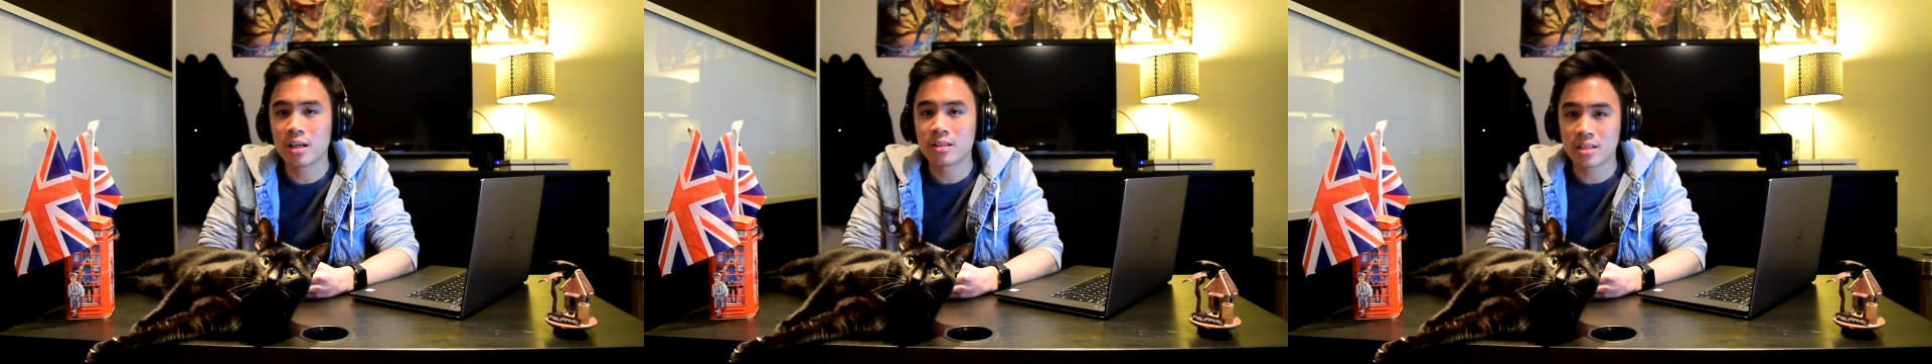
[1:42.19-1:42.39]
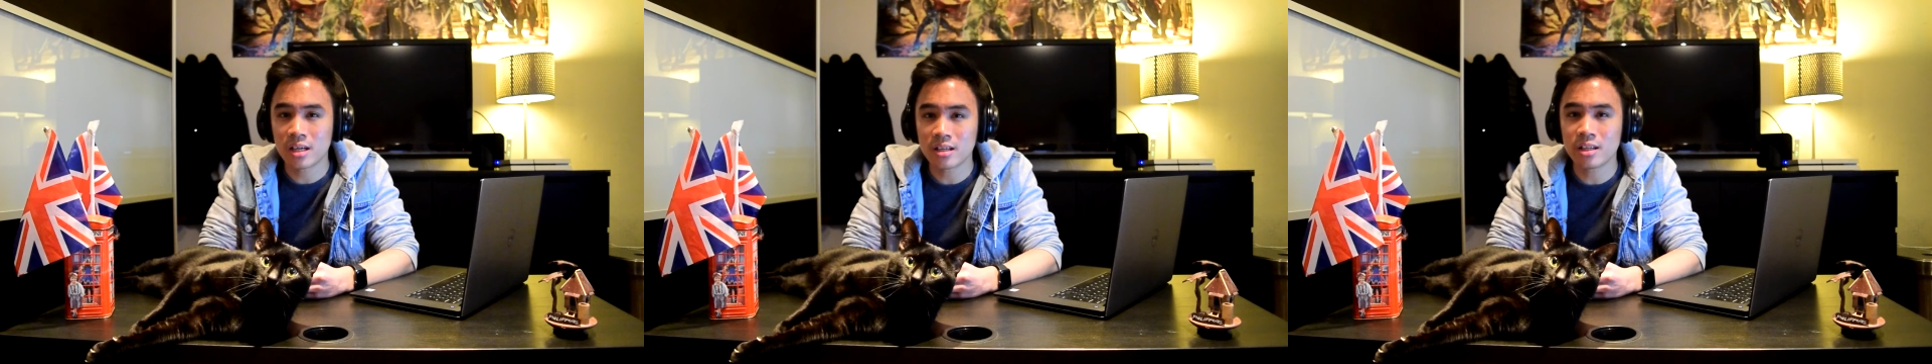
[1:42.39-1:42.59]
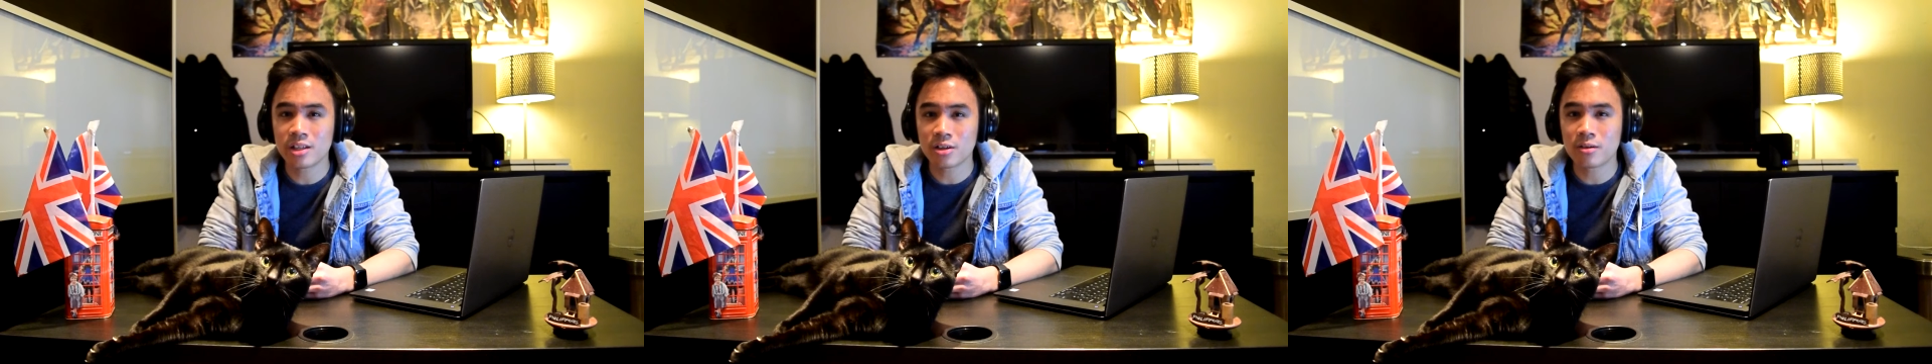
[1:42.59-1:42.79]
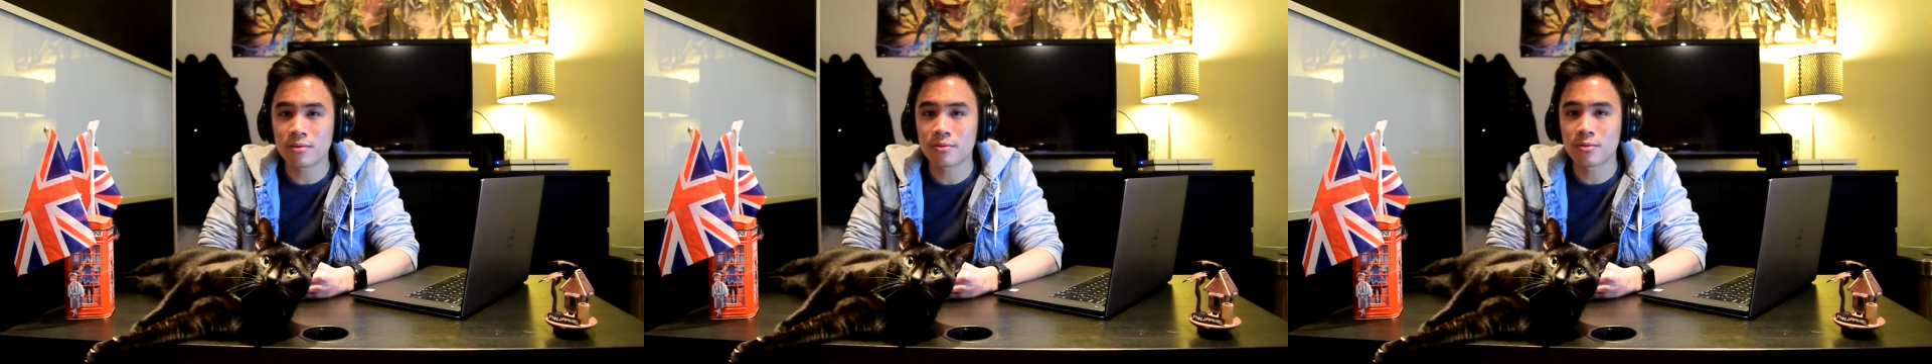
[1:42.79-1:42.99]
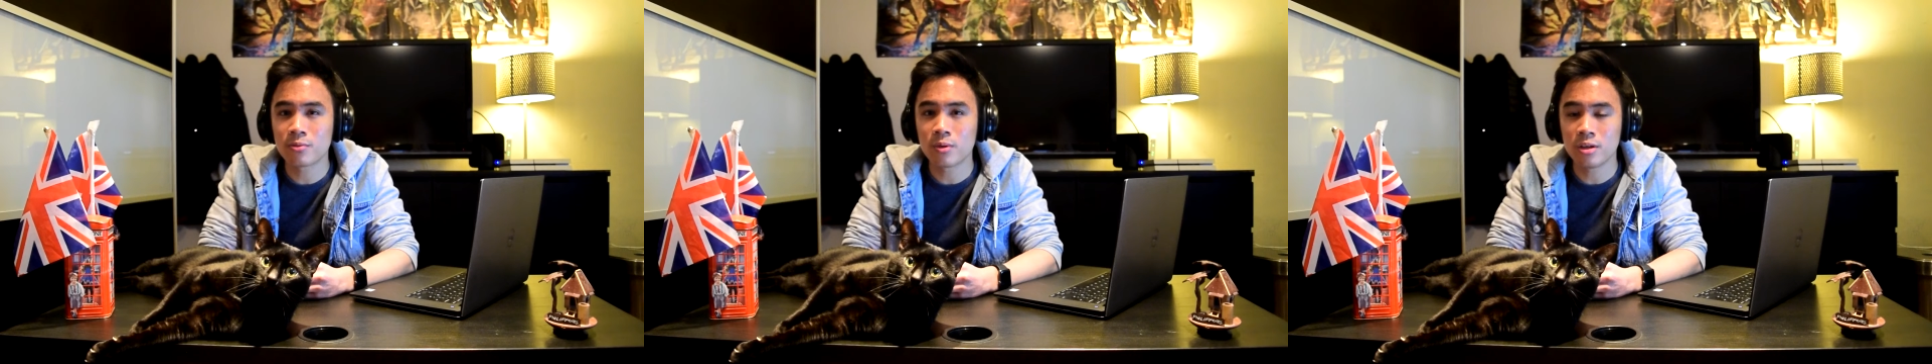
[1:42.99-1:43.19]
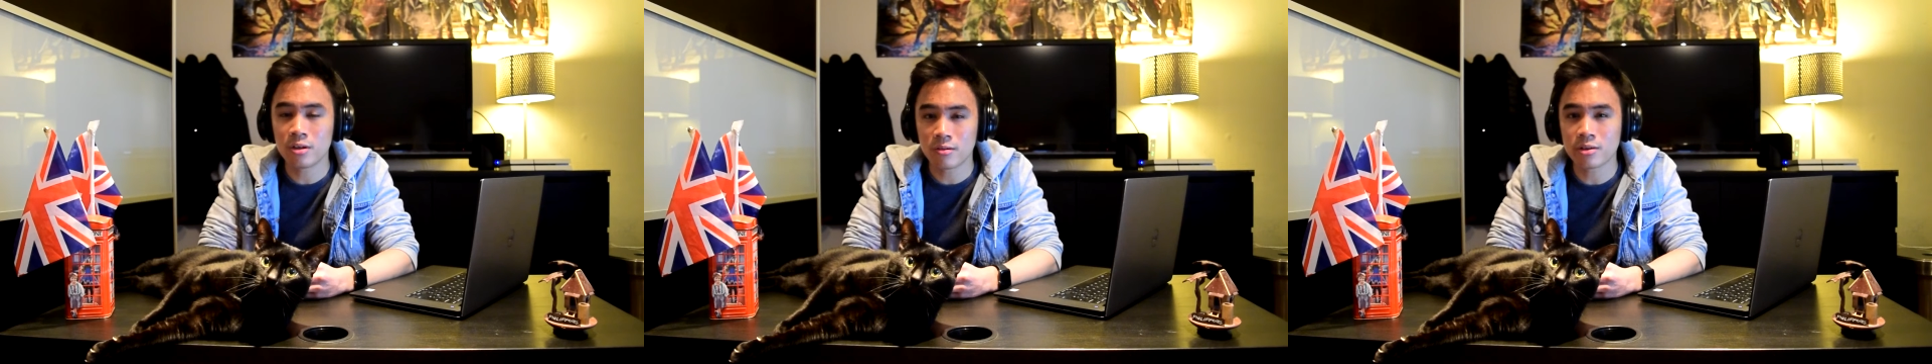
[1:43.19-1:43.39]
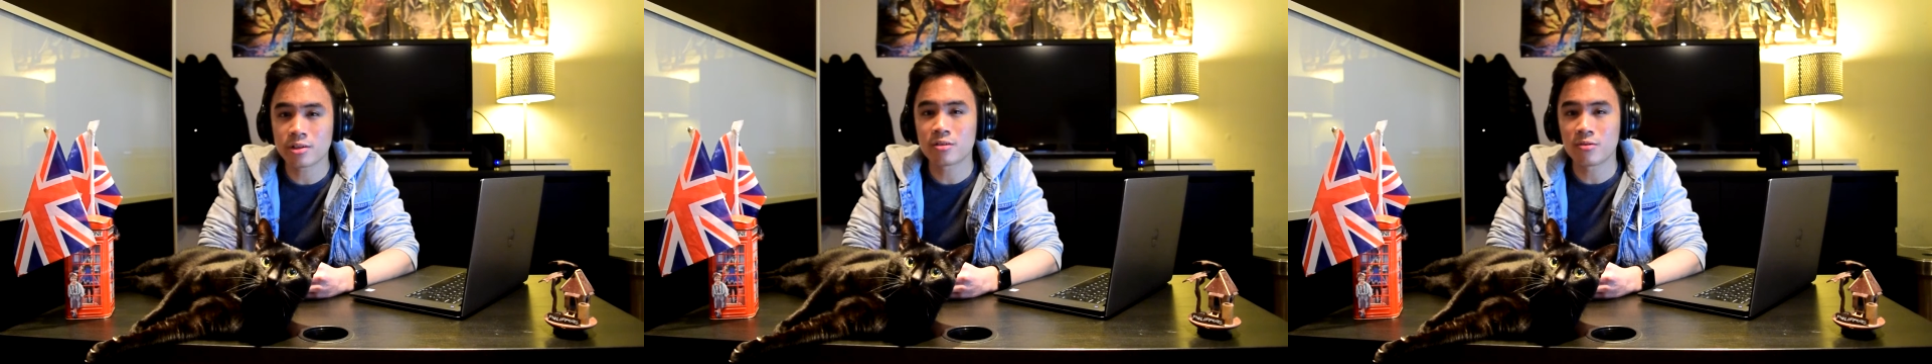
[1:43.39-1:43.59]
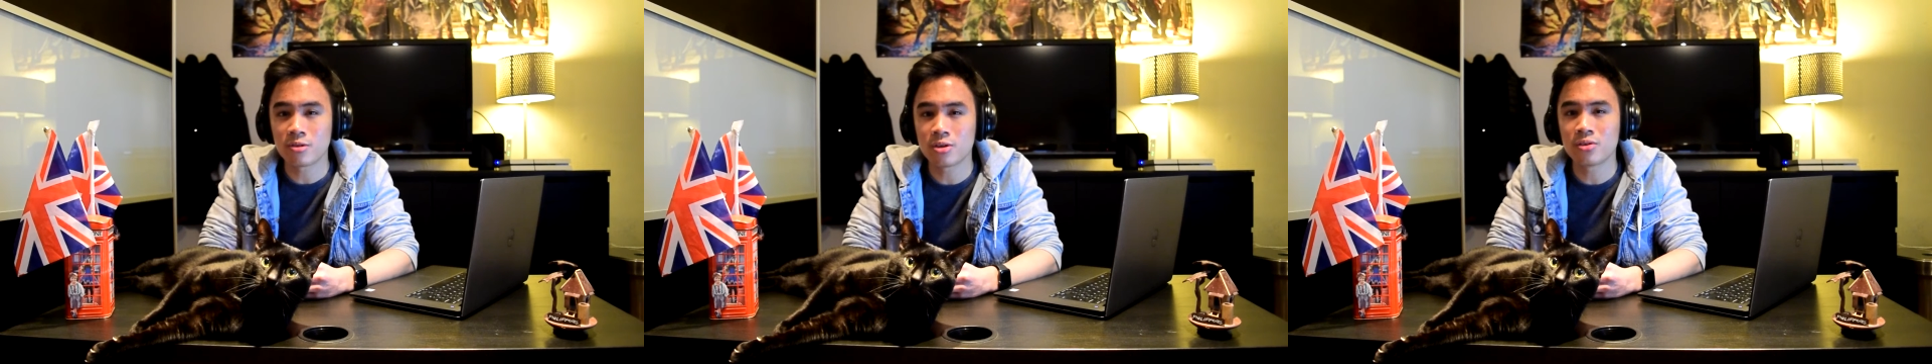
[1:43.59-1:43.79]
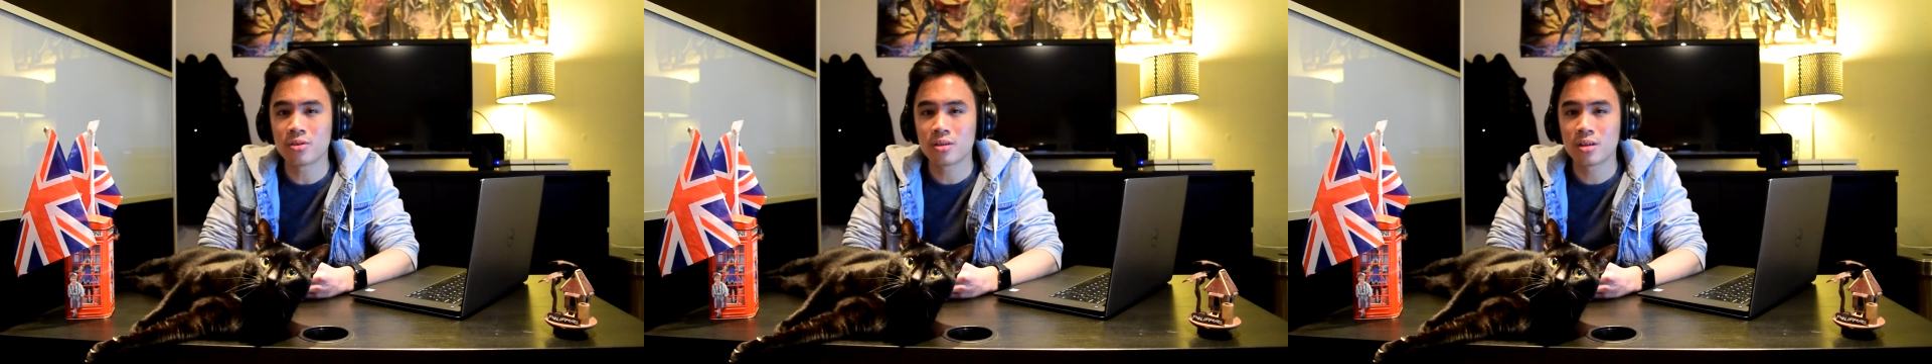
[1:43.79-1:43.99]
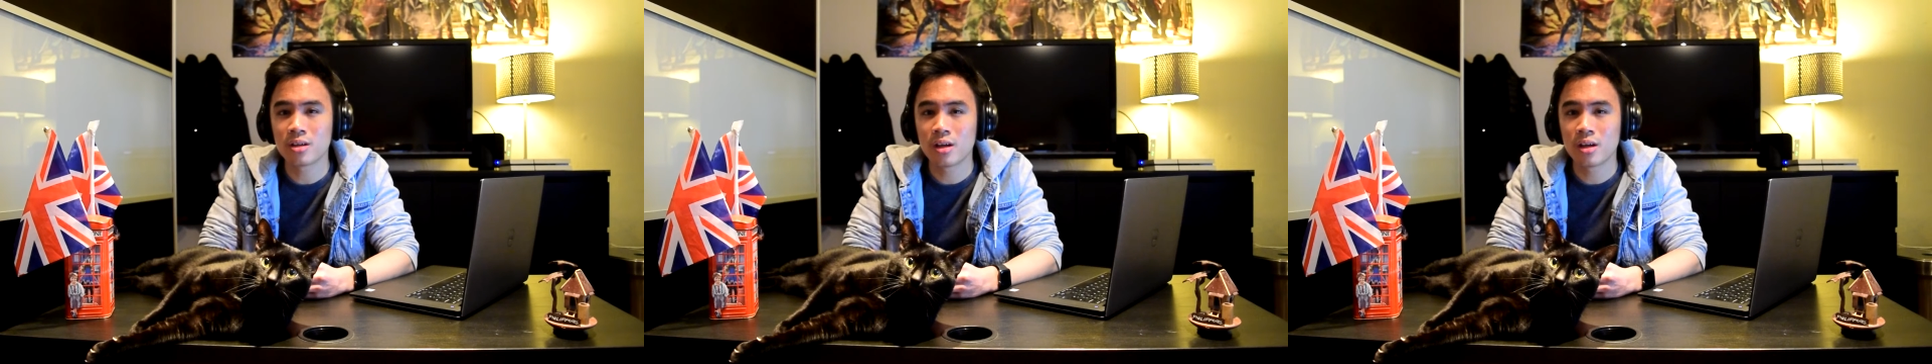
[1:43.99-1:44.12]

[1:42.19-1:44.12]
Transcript: take these off when you cross the road.